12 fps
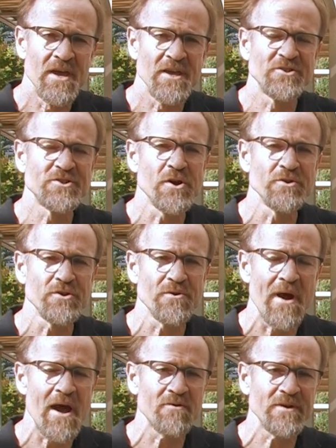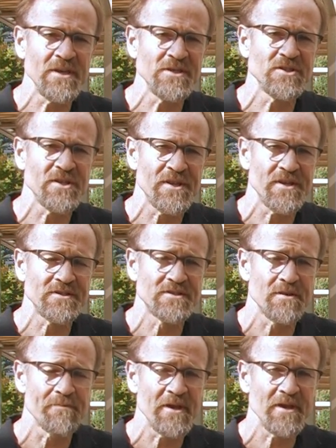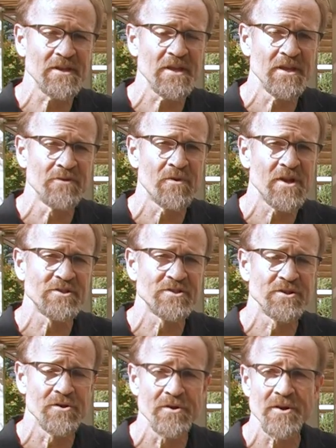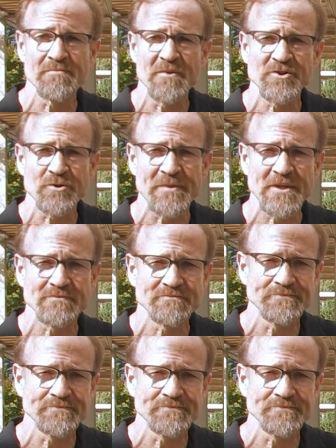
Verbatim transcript: and show you how easy it is to make an inrush current measurement.